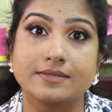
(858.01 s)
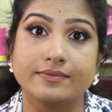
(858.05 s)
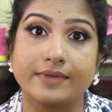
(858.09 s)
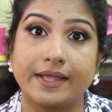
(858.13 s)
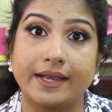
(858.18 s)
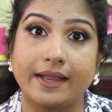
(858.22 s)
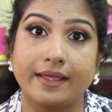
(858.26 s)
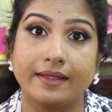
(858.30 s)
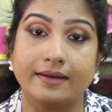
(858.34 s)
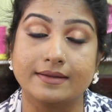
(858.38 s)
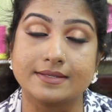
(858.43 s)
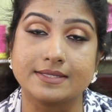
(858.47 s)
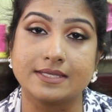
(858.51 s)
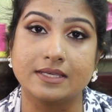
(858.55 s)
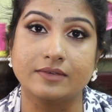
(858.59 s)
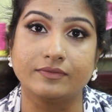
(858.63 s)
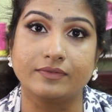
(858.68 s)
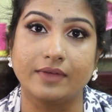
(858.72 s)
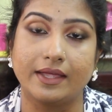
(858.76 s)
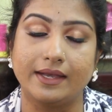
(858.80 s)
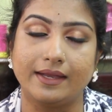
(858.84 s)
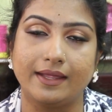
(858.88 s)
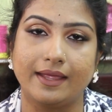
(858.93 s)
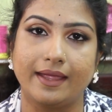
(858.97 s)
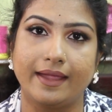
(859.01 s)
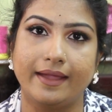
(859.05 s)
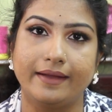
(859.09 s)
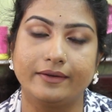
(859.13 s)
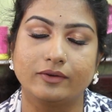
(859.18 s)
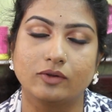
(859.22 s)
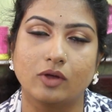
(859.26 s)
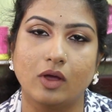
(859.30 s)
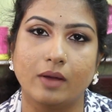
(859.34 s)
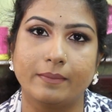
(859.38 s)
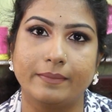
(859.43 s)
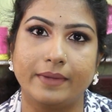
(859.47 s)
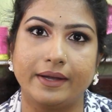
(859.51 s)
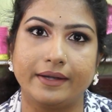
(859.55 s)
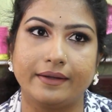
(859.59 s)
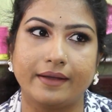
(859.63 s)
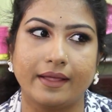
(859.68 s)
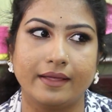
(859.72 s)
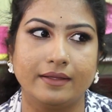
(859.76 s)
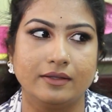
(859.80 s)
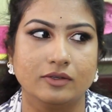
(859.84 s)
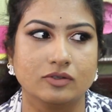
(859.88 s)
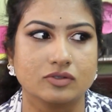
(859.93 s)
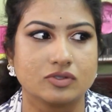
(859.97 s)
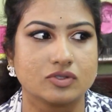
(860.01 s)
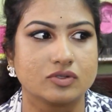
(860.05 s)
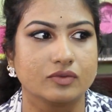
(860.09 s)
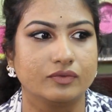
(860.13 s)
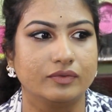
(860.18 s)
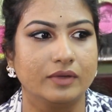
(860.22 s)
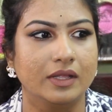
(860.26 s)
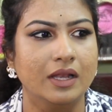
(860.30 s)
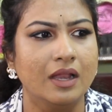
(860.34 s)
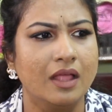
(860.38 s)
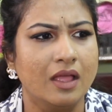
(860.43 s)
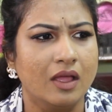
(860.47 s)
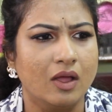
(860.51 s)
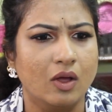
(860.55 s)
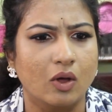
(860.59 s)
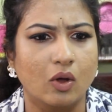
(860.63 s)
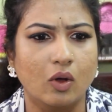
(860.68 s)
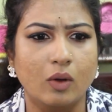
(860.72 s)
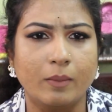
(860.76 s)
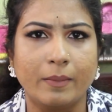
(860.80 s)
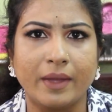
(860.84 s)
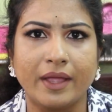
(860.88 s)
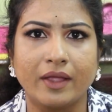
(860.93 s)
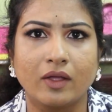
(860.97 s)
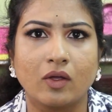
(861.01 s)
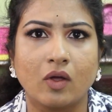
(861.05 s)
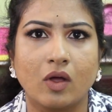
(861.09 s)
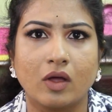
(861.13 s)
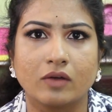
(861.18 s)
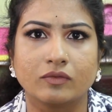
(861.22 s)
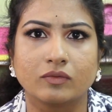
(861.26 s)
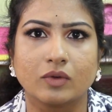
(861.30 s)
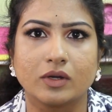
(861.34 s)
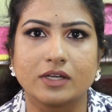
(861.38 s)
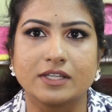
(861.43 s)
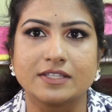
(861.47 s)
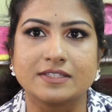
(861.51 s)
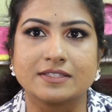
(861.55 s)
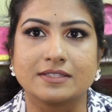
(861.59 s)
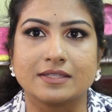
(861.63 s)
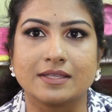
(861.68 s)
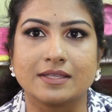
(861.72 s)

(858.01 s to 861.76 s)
When I receive any hate comment, I used to feel, oh my god, what is